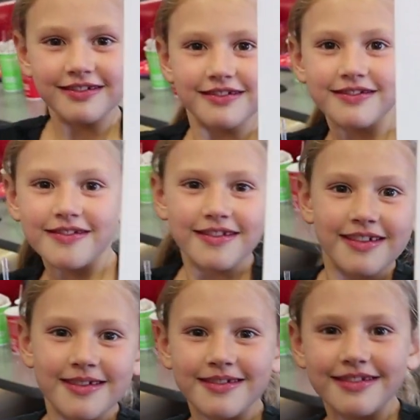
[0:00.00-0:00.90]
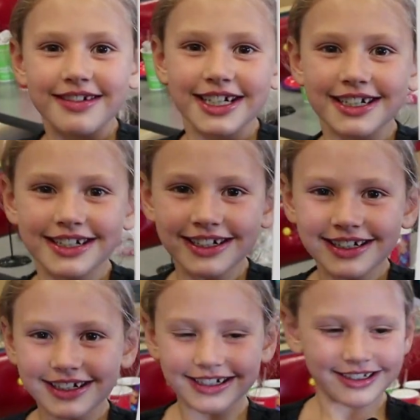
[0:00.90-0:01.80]
Pineapple neon
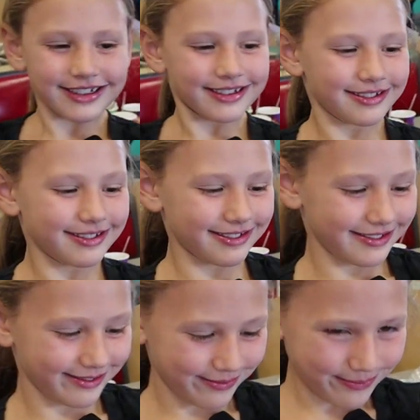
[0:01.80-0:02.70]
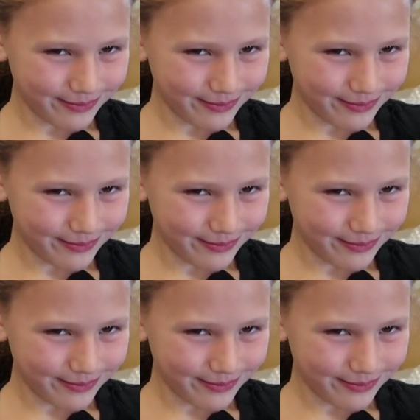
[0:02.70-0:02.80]
lamp. Totally awesome.